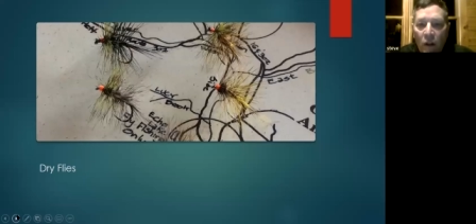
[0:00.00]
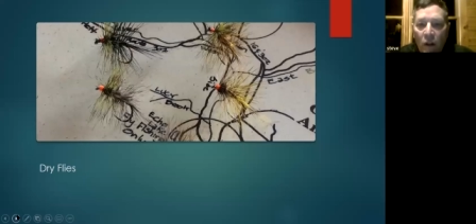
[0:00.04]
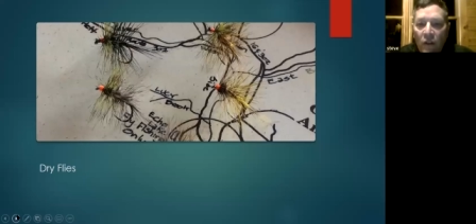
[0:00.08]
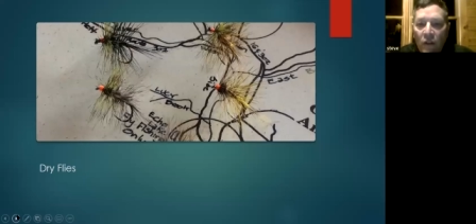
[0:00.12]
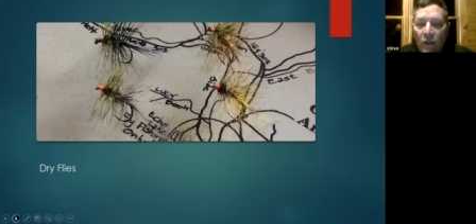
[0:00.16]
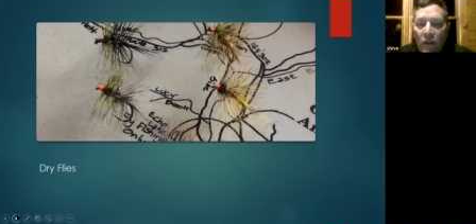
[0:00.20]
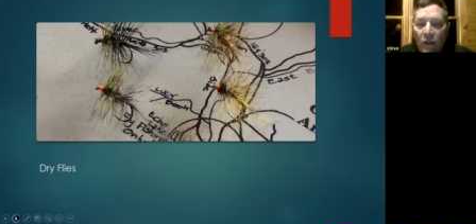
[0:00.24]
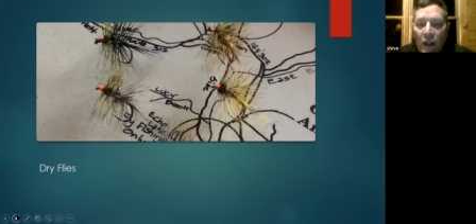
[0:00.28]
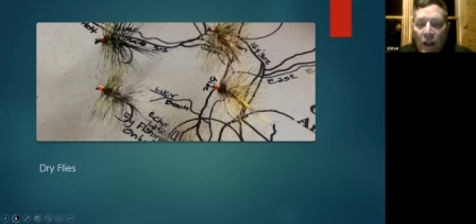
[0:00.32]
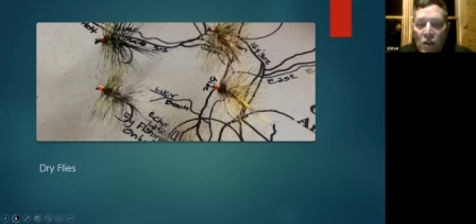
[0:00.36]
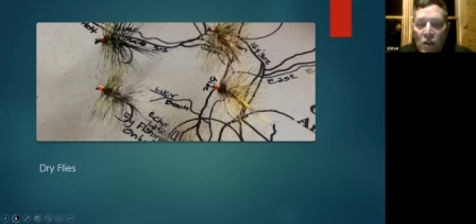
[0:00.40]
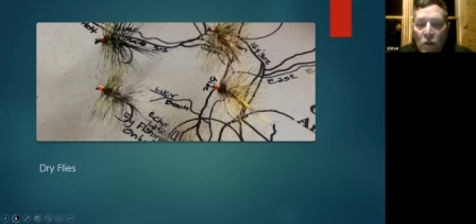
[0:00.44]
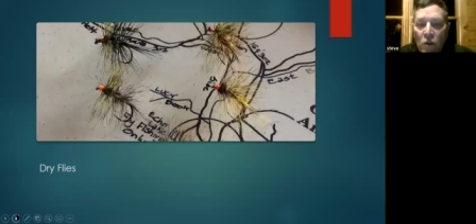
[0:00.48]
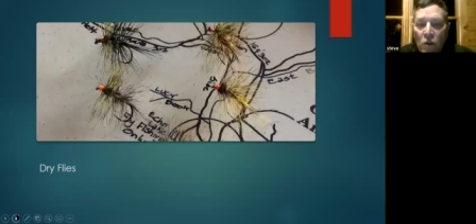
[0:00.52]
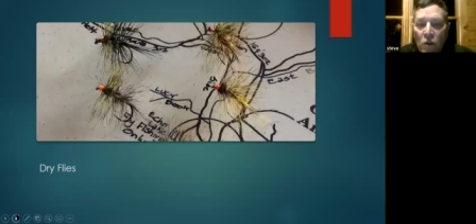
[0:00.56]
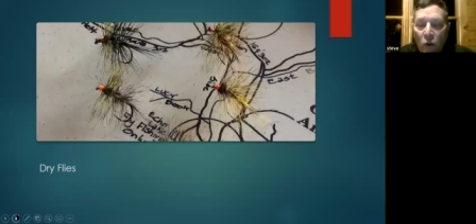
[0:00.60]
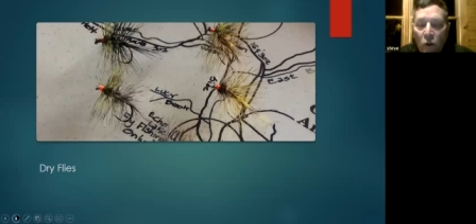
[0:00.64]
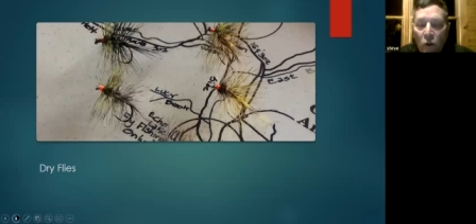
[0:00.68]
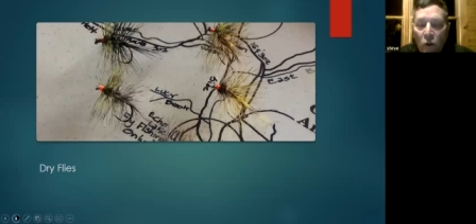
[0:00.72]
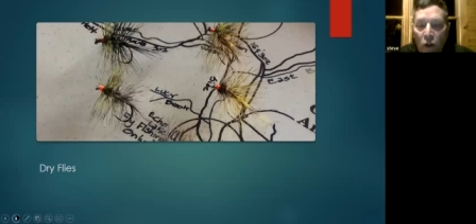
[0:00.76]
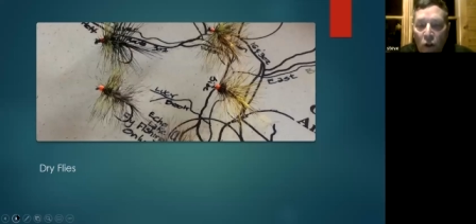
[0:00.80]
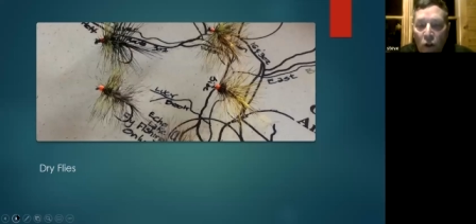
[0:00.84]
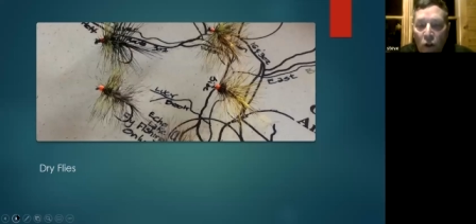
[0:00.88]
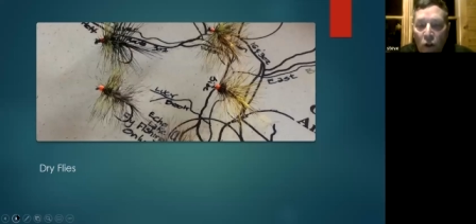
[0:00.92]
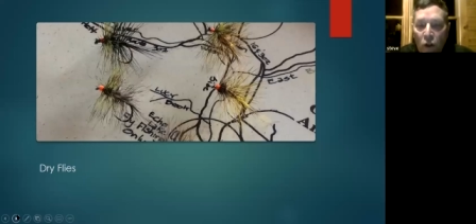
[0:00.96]
is that you'll
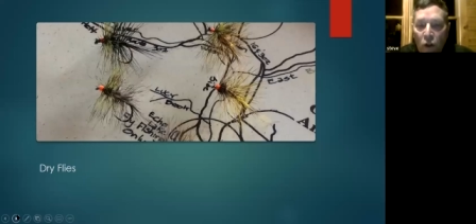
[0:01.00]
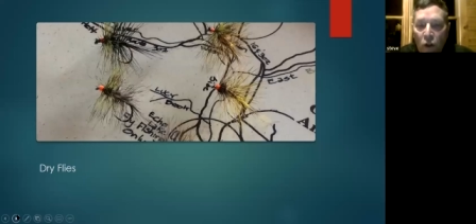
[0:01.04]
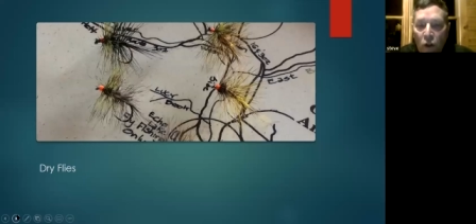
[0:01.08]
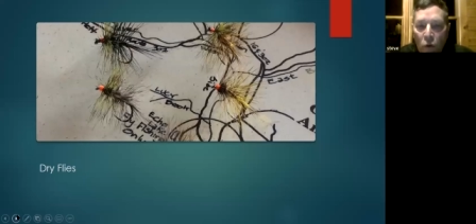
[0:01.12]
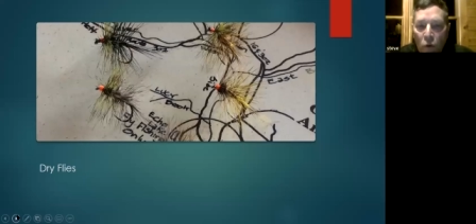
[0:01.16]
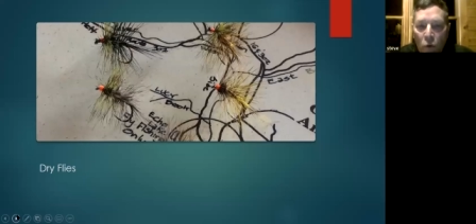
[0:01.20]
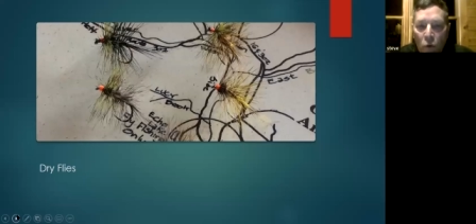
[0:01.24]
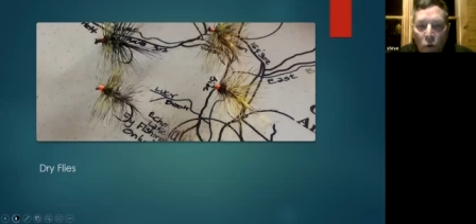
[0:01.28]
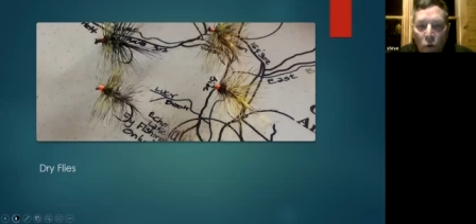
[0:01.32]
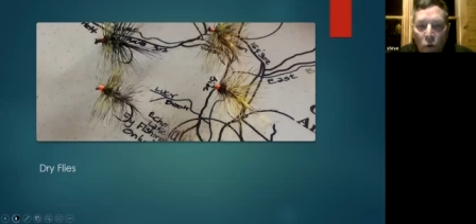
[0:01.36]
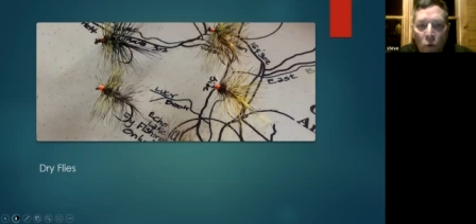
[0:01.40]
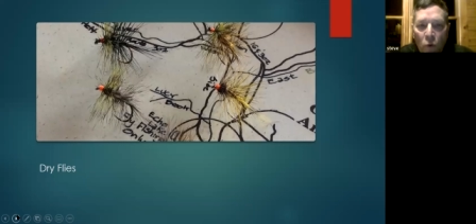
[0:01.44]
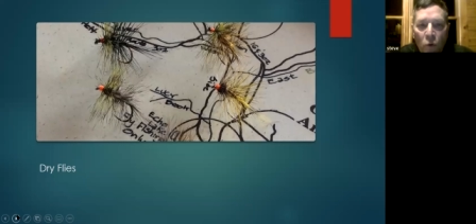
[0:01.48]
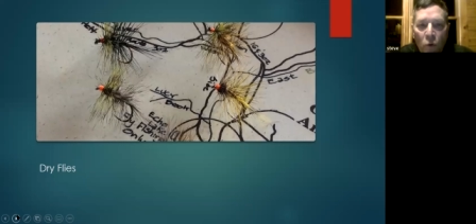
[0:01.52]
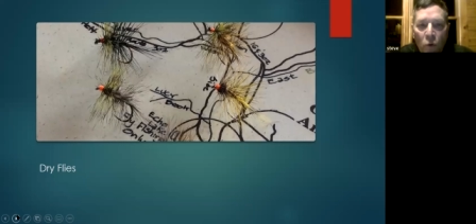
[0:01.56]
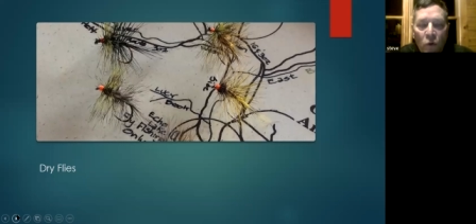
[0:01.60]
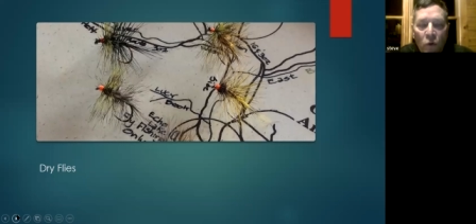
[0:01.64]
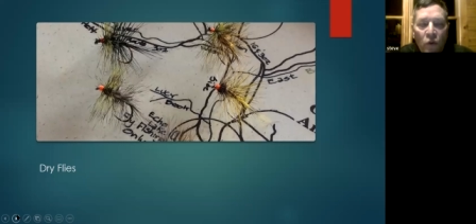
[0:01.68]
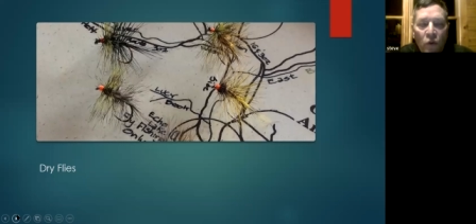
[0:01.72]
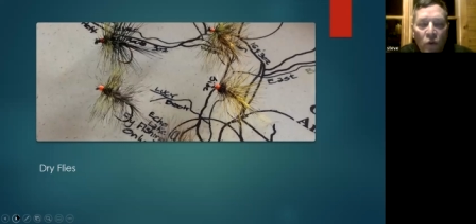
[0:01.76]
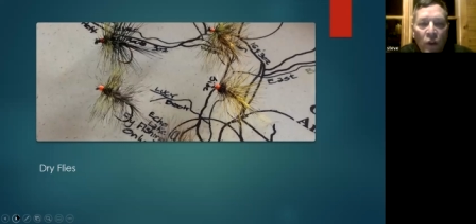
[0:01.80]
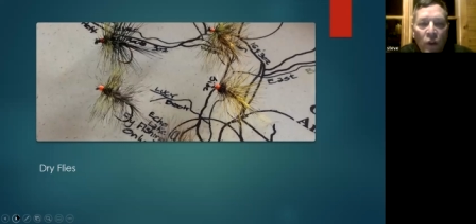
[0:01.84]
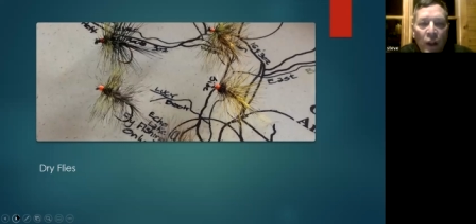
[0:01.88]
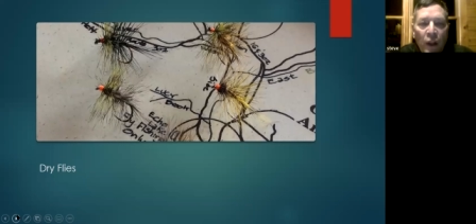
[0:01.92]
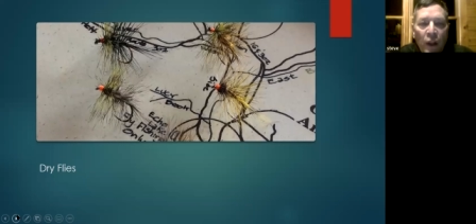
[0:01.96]

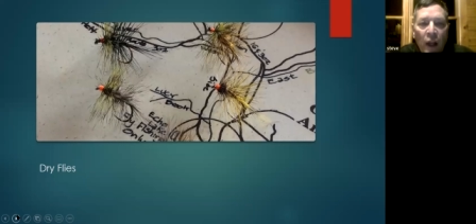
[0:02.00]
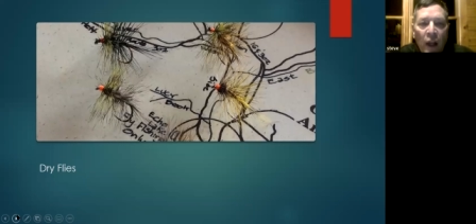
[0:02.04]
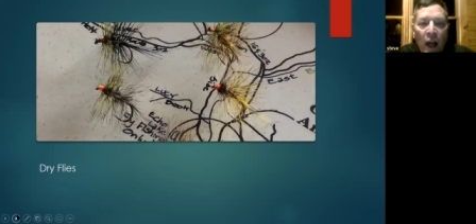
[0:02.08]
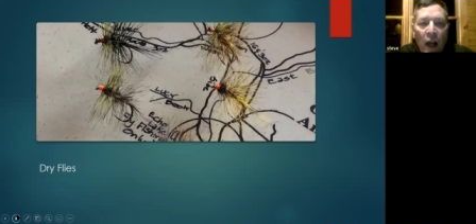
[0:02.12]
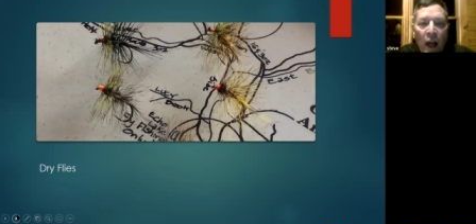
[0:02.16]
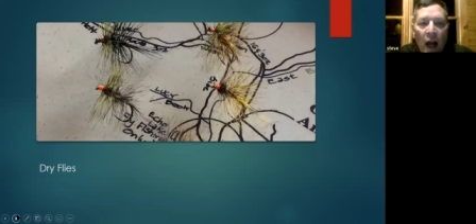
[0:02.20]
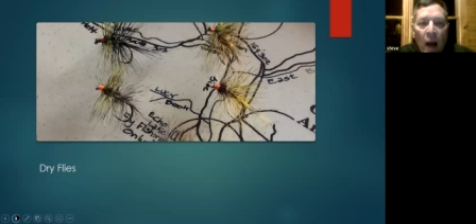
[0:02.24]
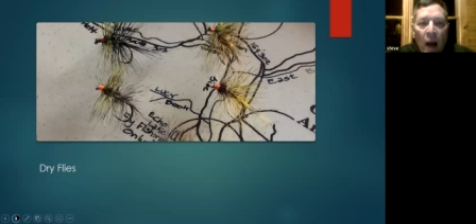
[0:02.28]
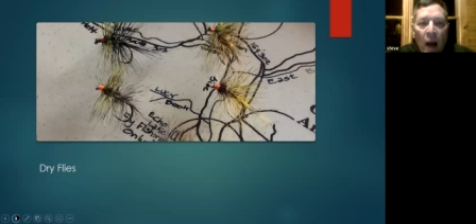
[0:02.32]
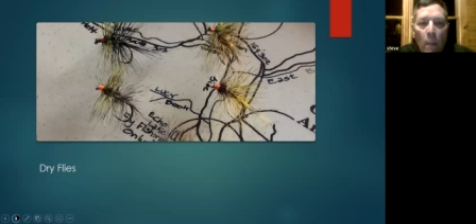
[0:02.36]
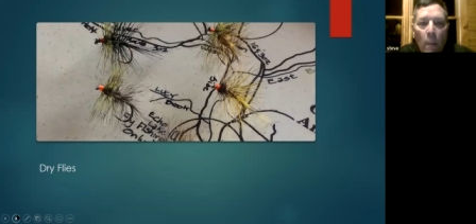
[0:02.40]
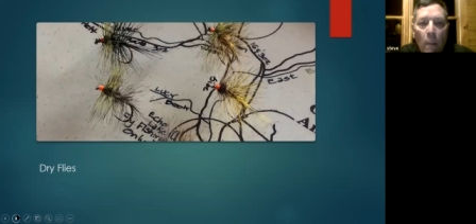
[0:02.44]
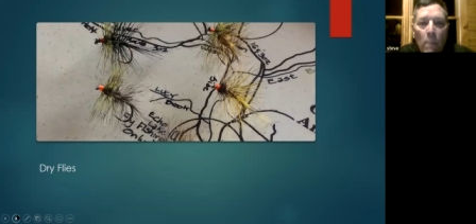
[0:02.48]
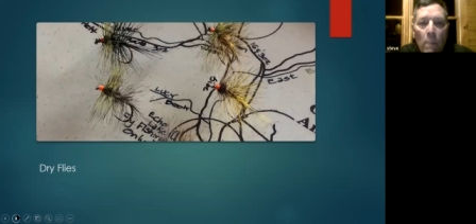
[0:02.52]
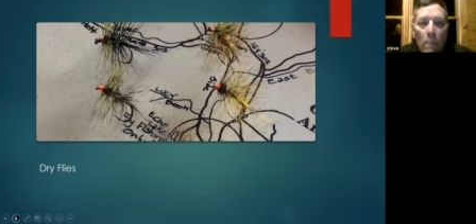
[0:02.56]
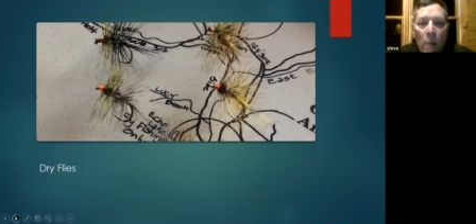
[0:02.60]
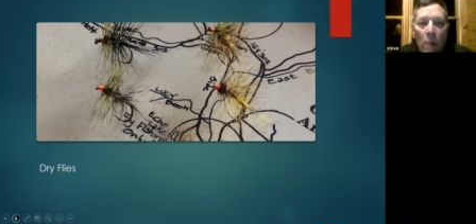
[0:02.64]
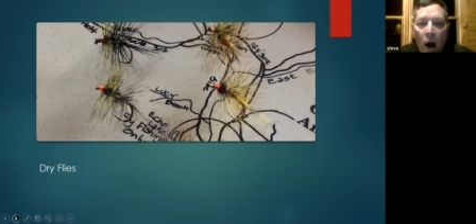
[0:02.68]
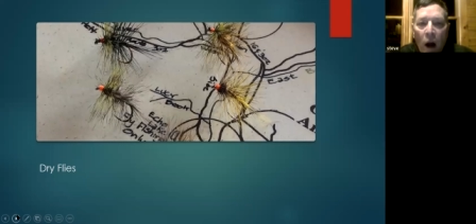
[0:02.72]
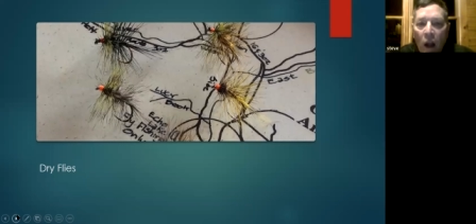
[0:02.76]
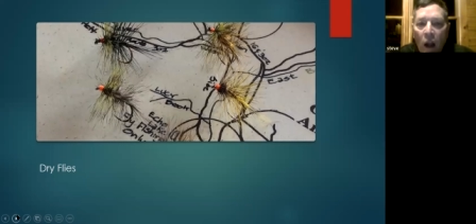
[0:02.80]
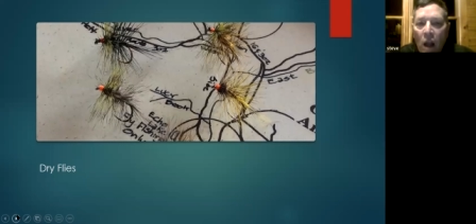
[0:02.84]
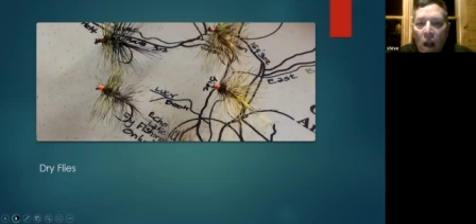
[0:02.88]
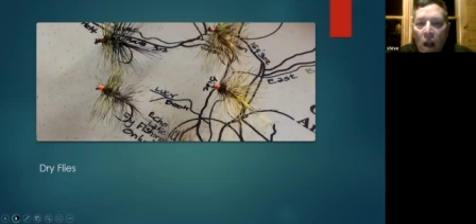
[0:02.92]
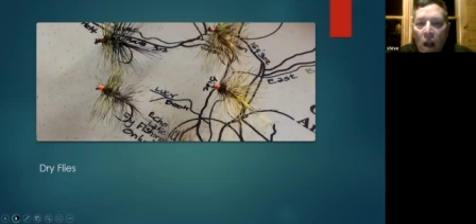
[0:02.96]
use a
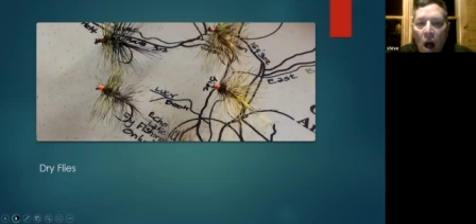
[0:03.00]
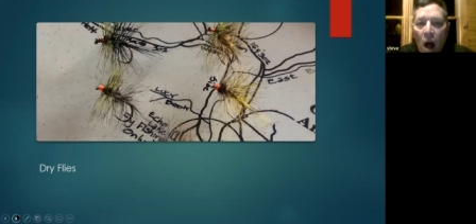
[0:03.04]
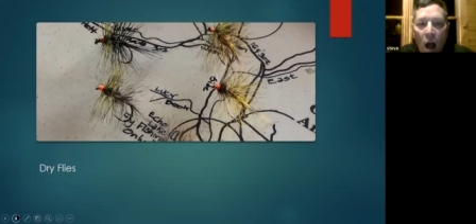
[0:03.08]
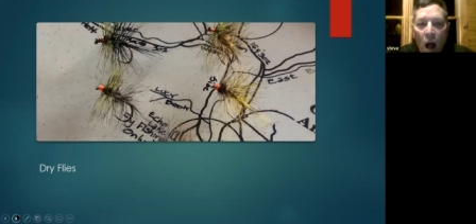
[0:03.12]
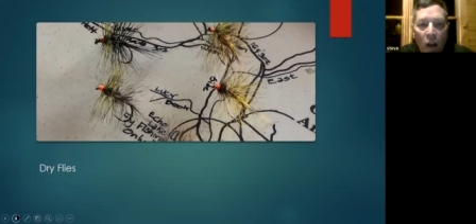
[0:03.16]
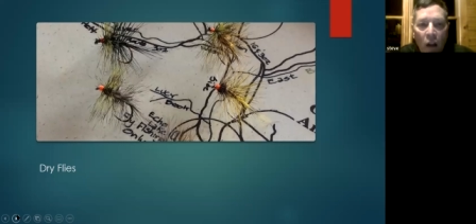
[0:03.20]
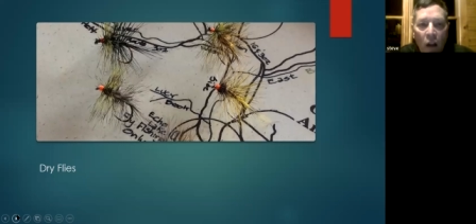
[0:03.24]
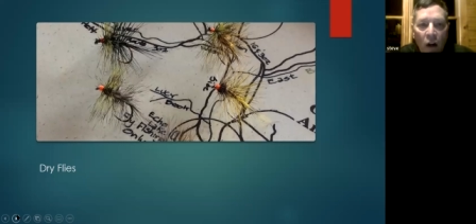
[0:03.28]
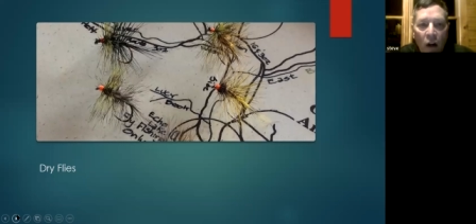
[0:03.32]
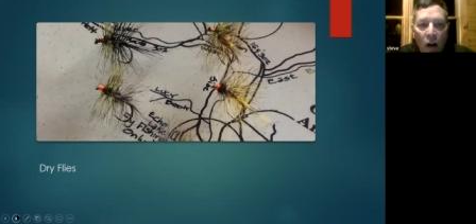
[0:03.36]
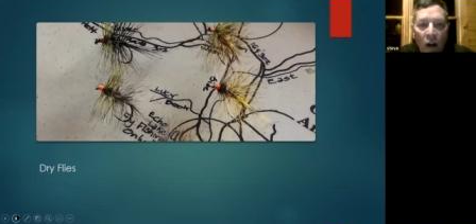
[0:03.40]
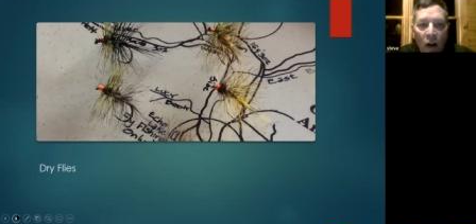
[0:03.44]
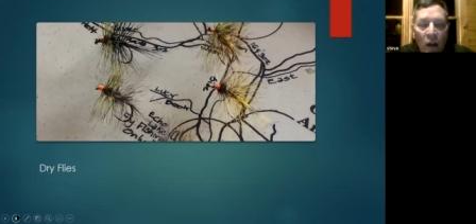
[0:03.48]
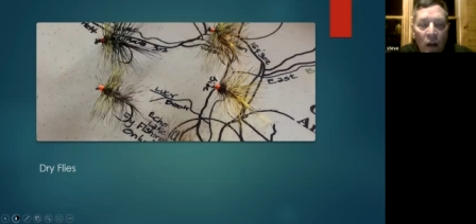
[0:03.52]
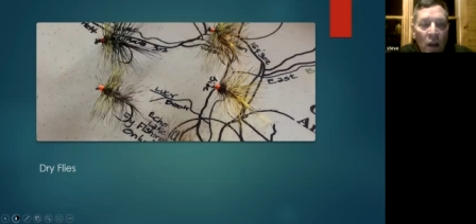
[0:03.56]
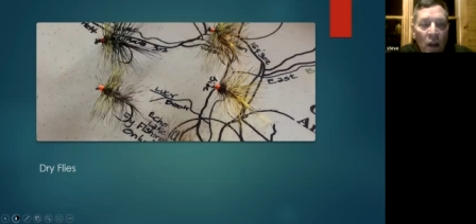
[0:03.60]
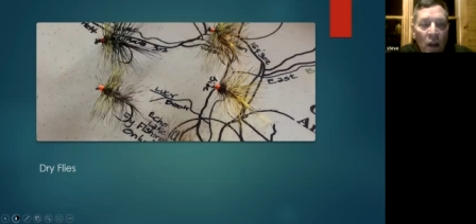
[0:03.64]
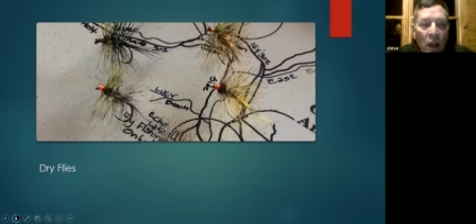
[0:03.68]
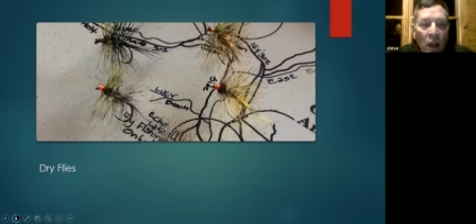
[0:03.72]
bug color.